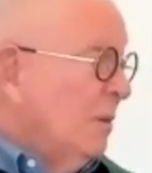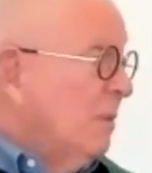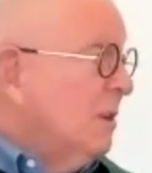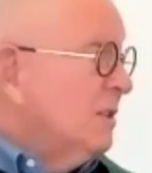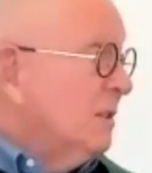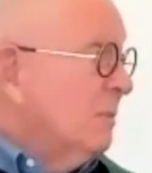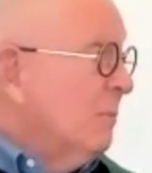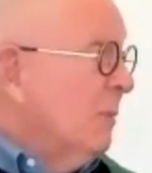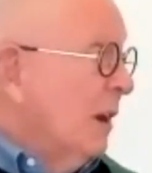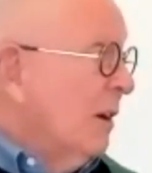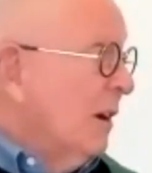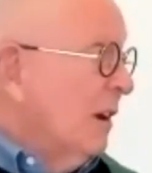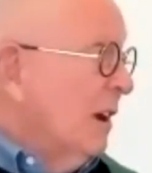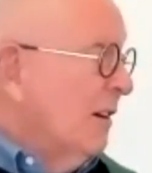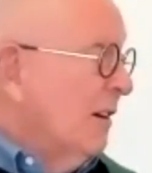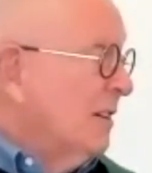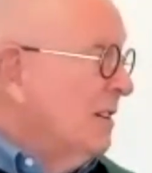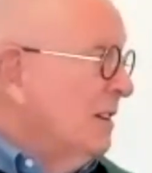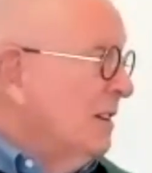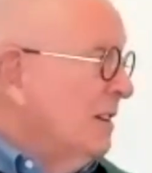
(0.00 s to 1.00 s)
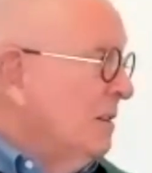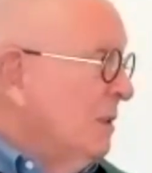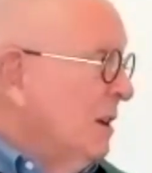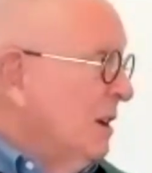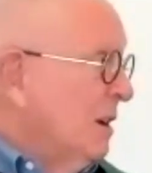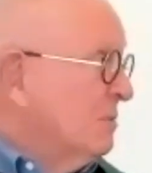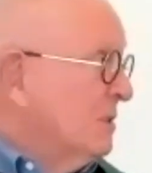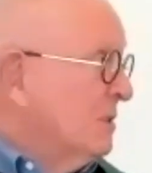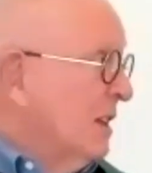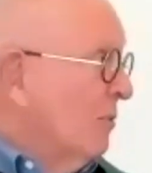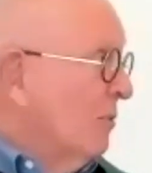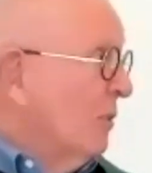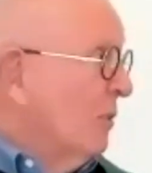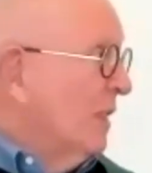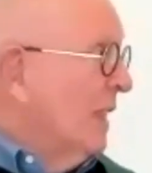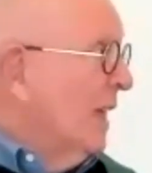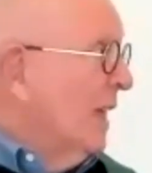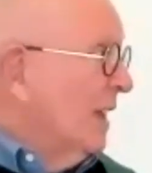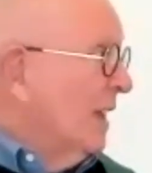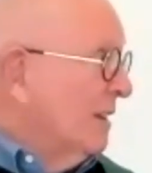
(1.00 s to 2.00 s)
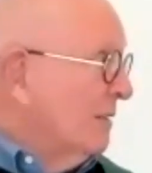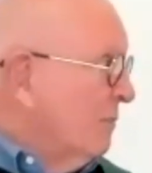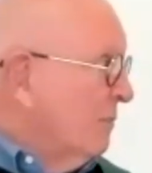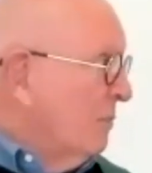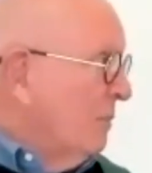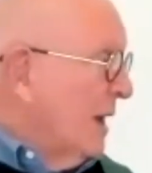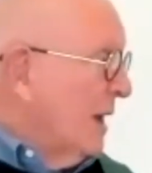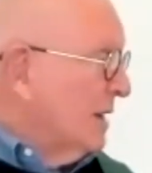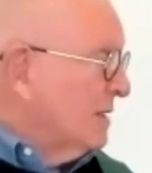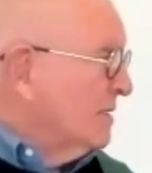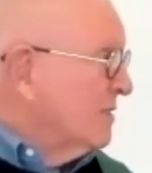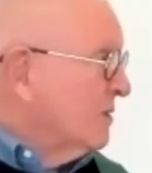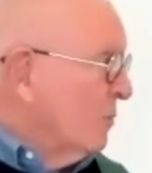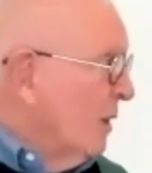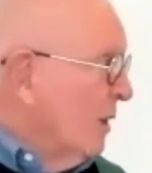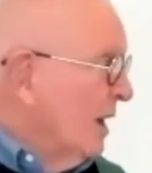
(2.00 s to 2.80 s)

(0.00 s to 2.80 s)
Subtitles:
pretty much guaranteed to be upset when that passes